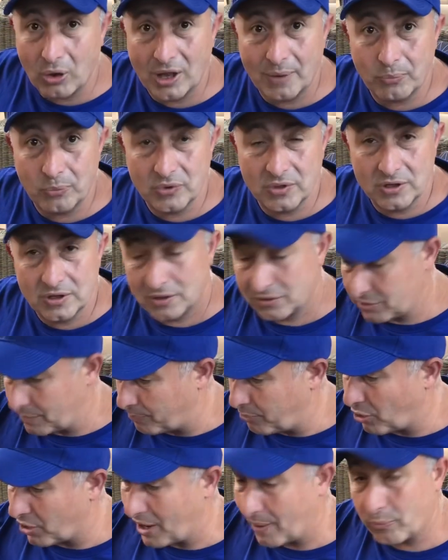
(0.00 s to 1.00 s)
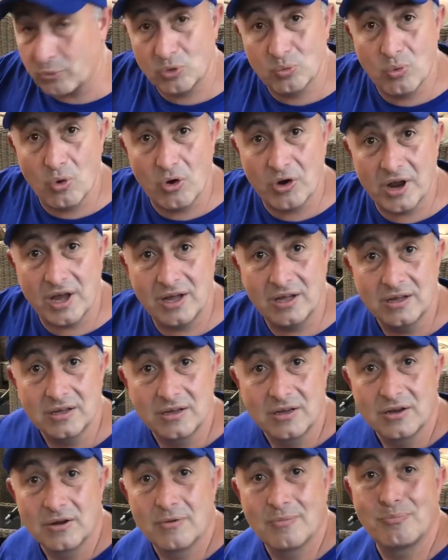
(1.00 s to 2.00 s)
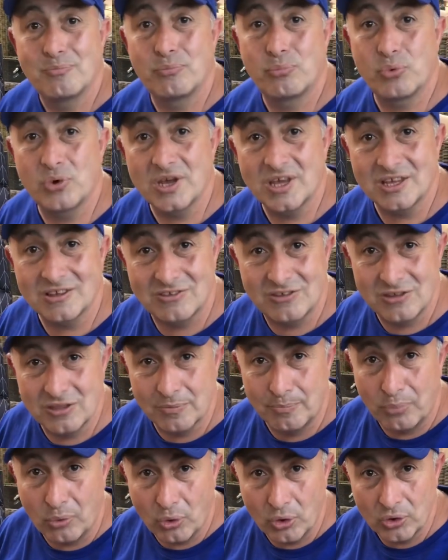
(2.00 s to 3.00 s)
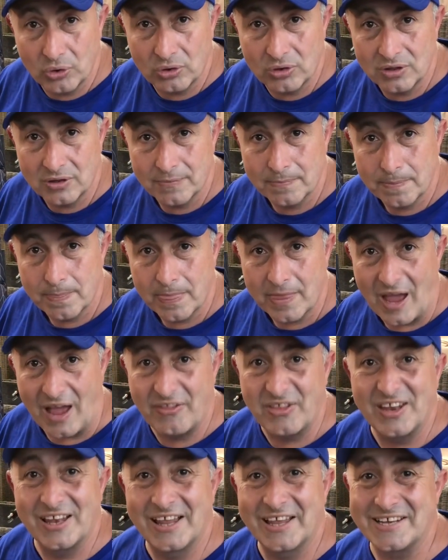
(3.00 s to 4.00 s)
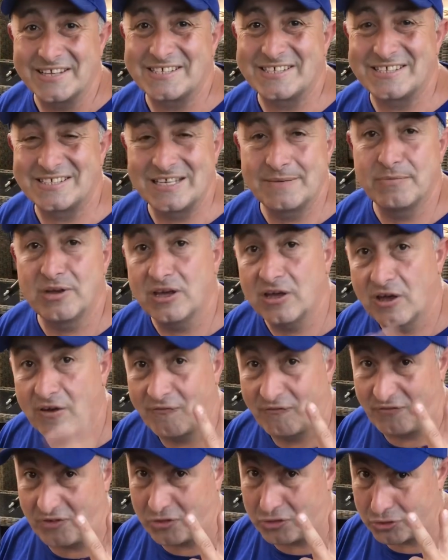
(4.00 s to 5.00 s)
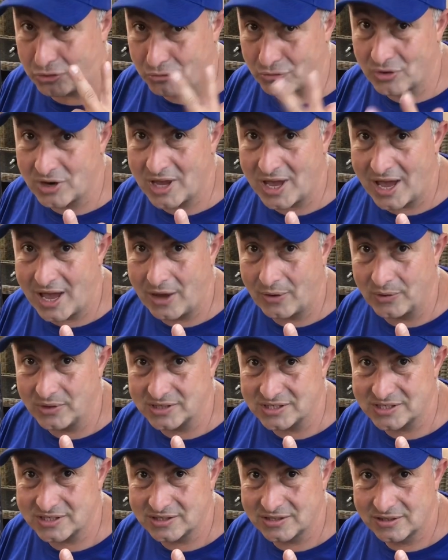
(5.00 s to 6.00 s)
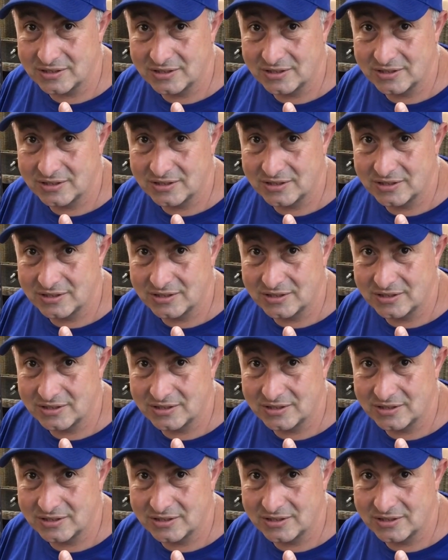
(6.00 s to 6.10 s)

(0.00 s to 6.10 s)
up with the pot up with water, bring it to the boil, and then let it simmer for 3 hours.